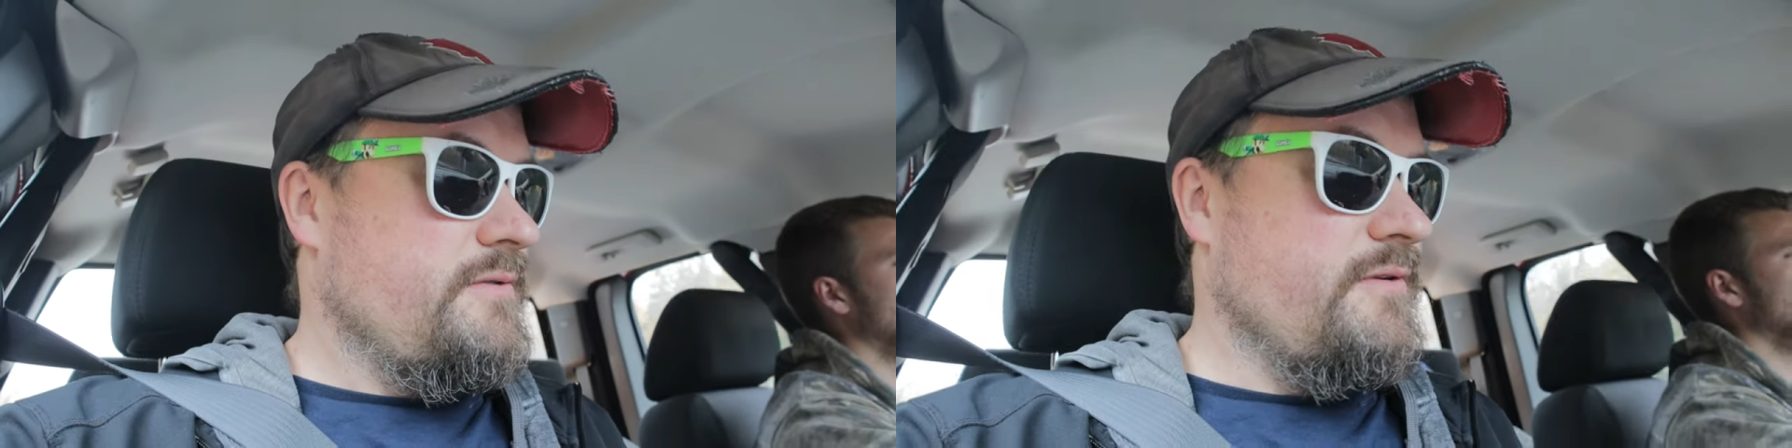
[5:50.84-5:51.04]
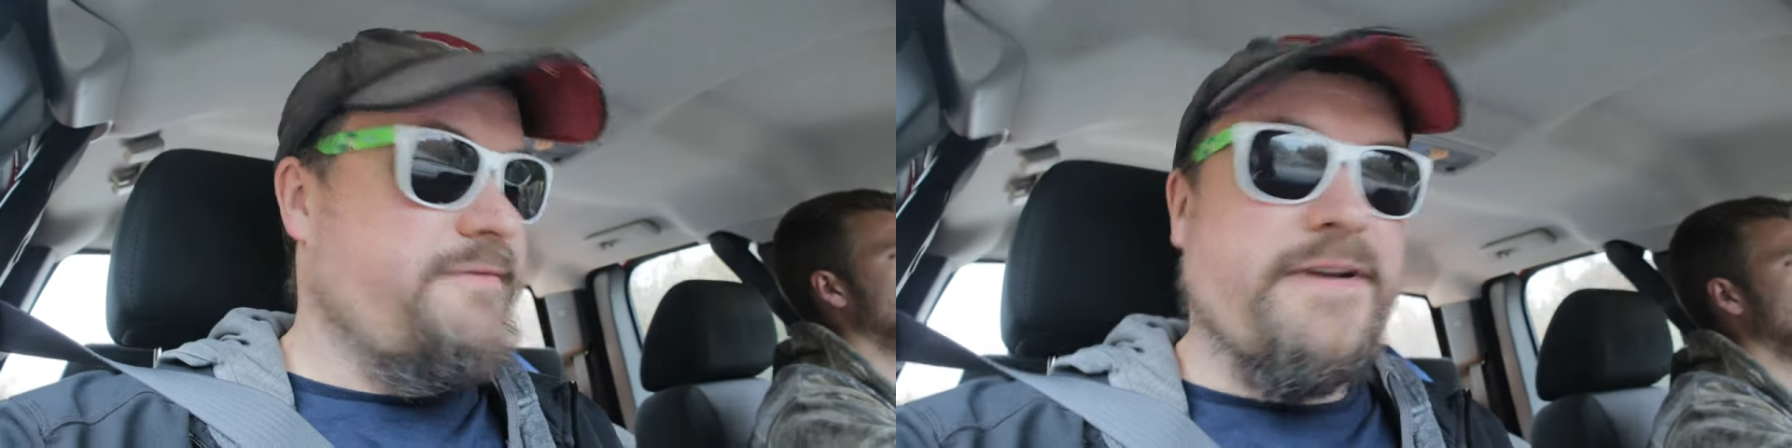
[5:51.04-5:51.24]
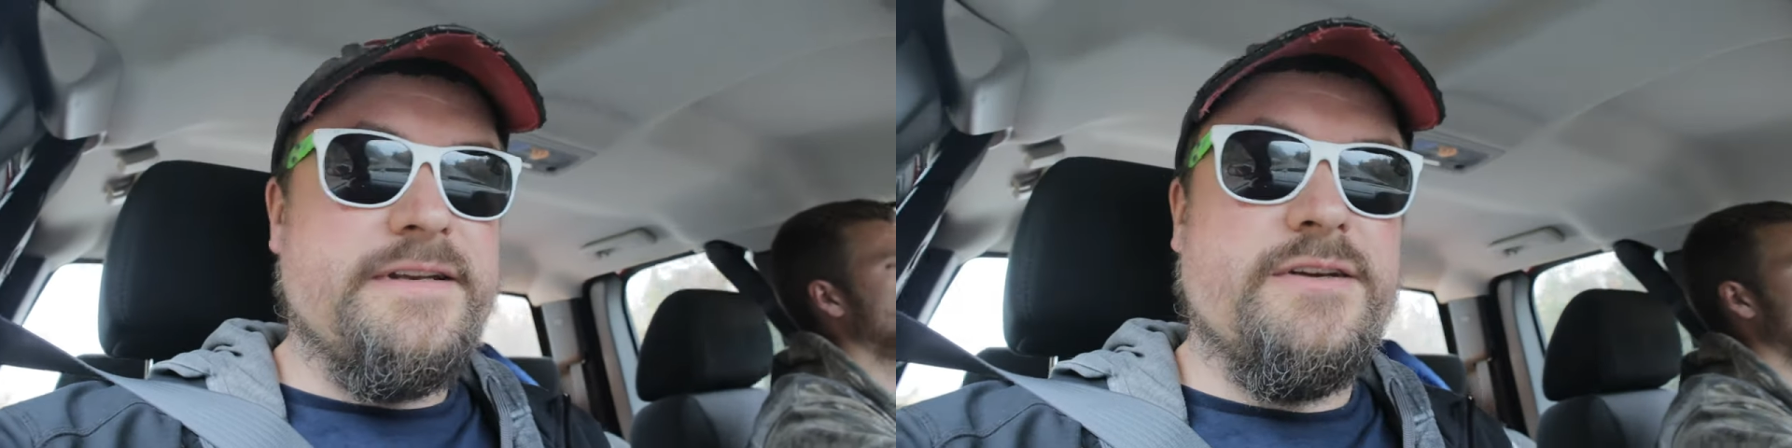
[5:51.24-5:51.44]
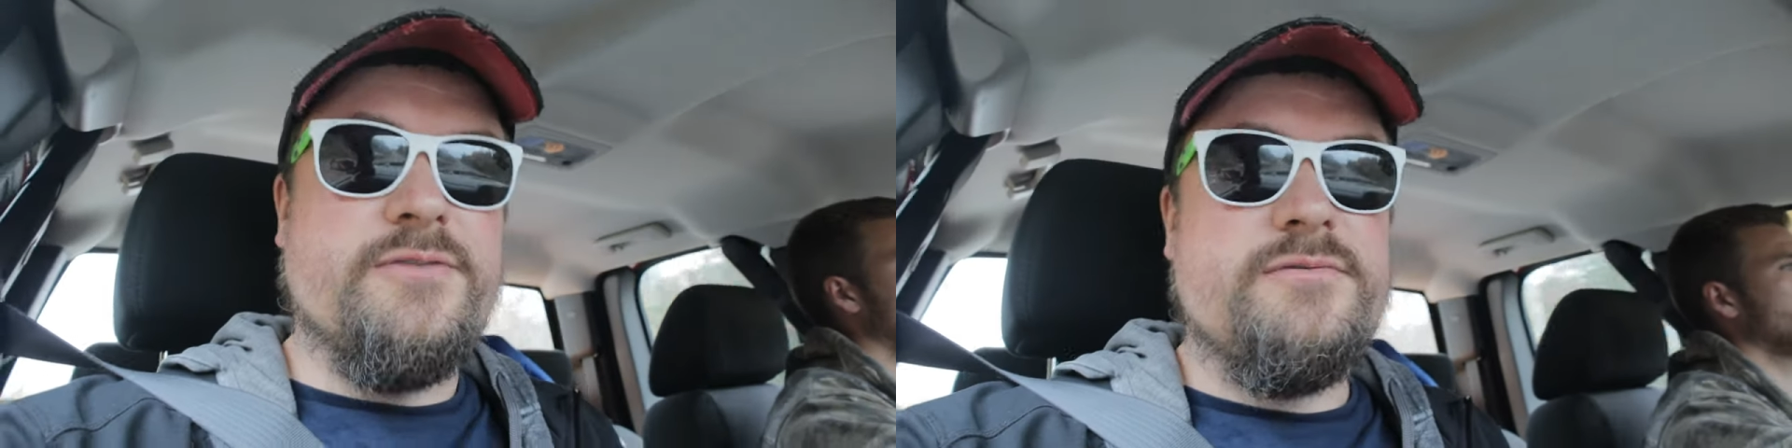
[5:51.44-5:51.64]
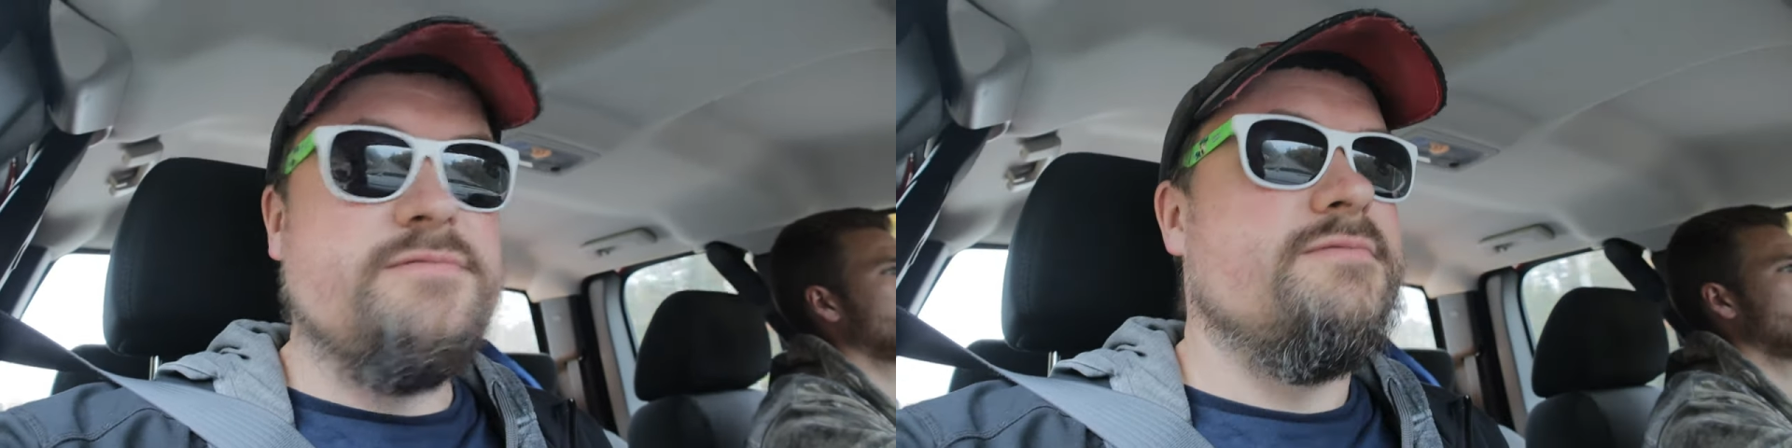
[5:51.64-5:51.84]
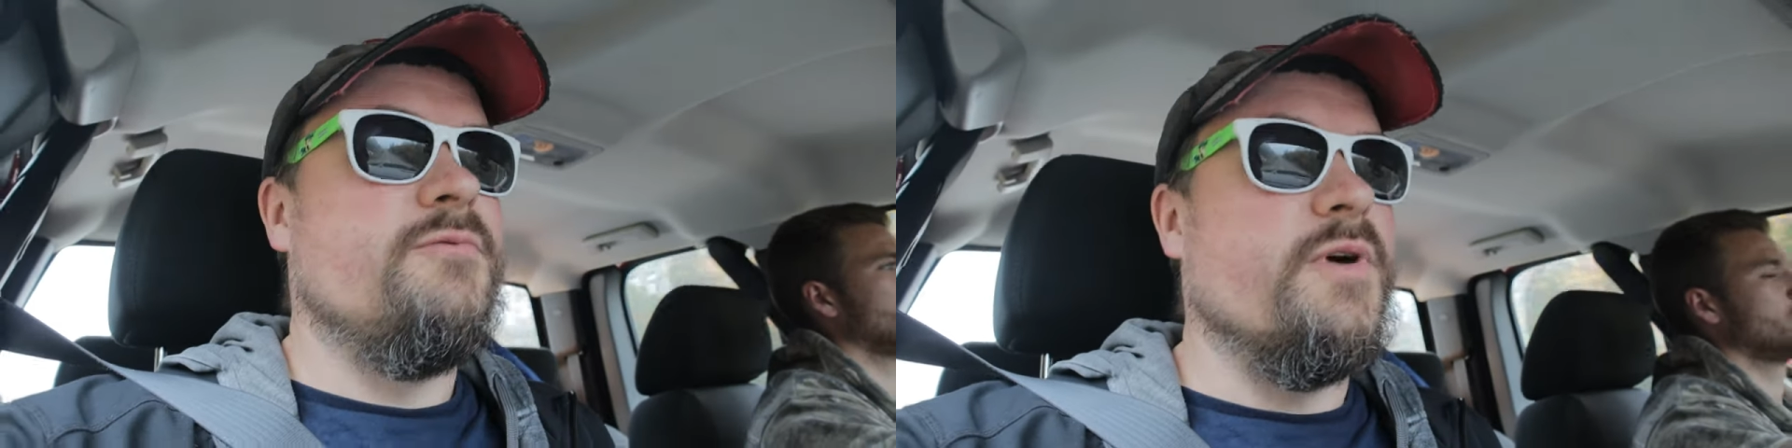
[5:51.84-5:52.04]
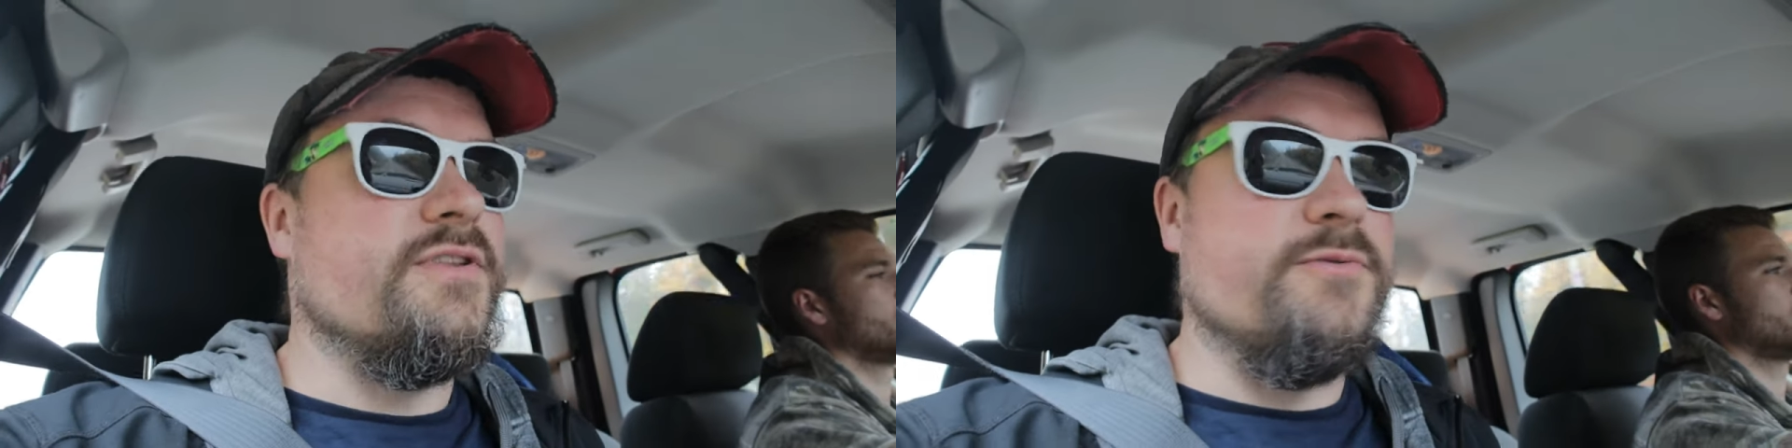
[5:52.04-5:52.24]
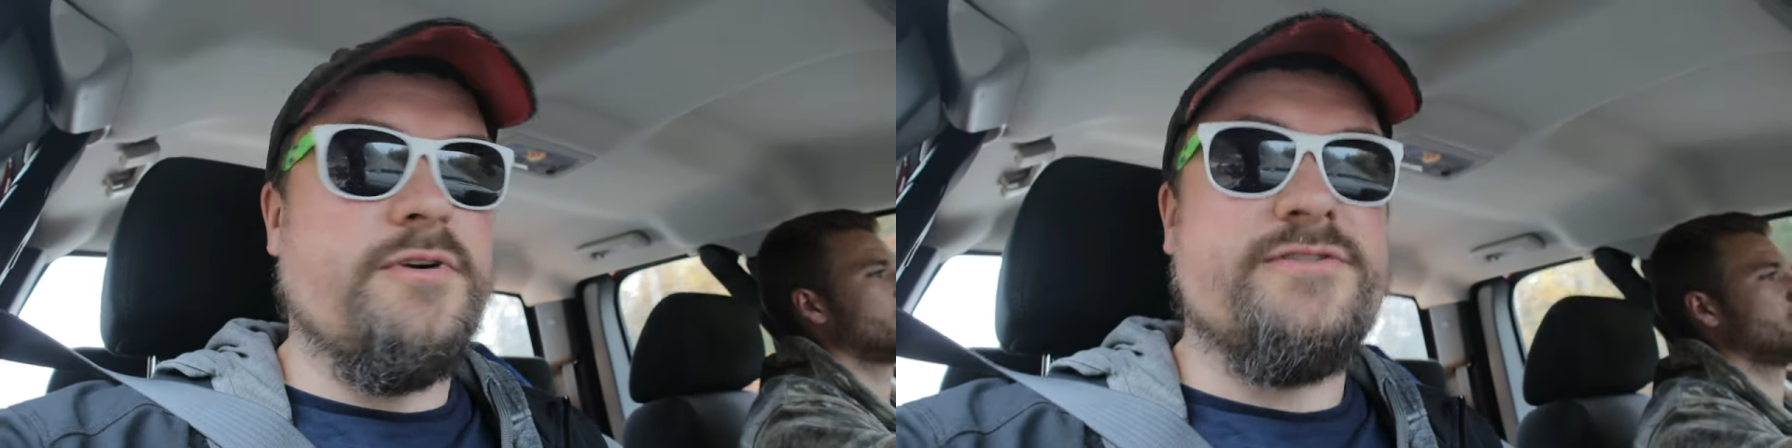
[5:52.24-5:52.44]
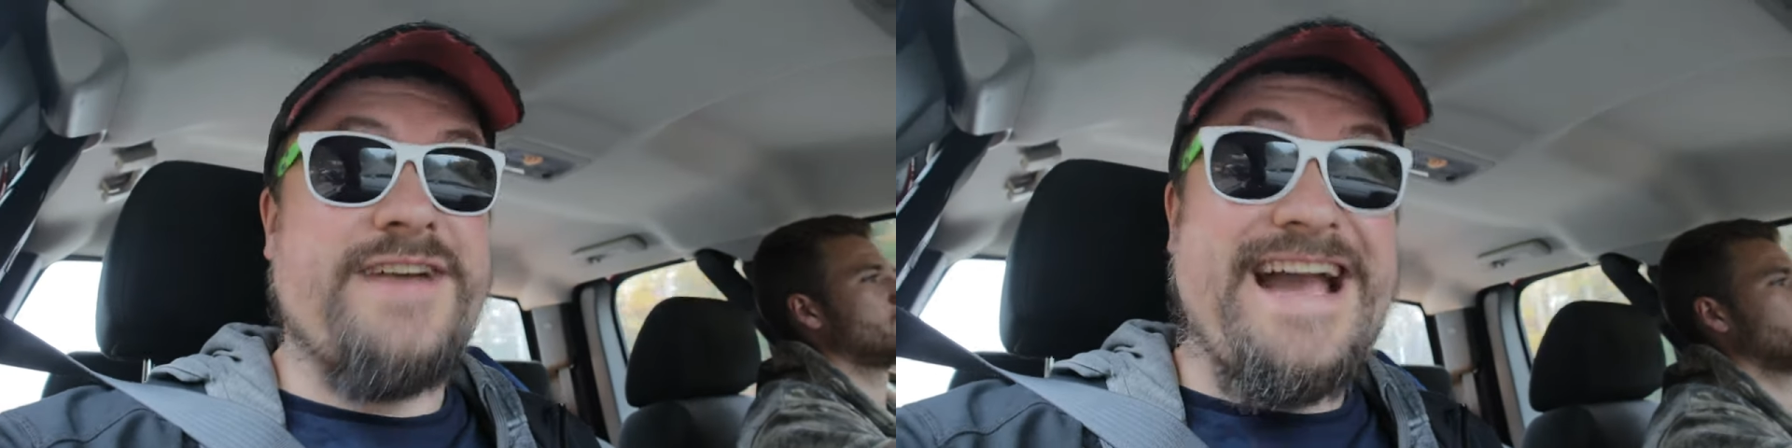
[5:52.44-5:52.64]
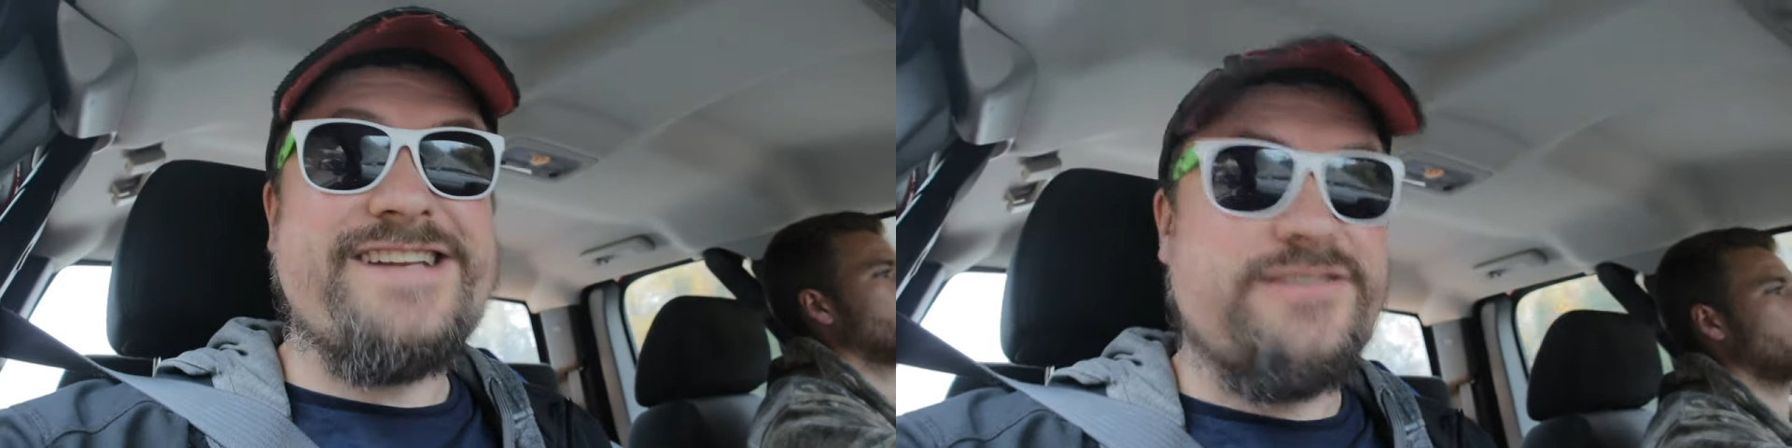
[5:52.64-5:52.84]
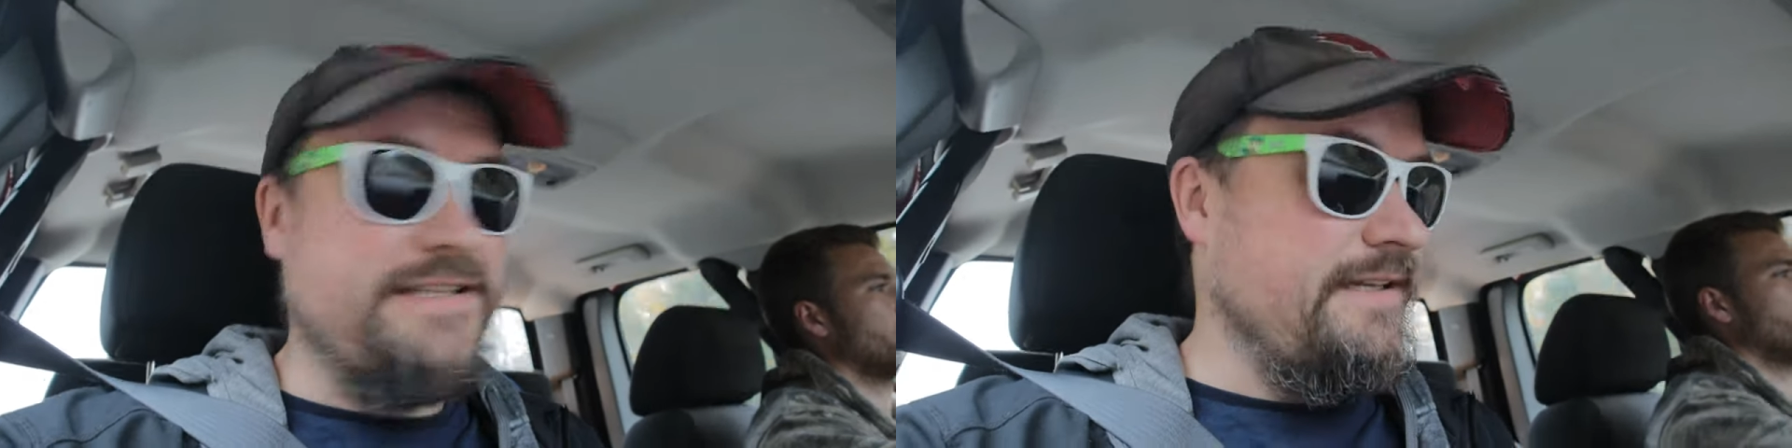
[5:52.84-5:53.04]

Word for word: We'll find out what the roads are actually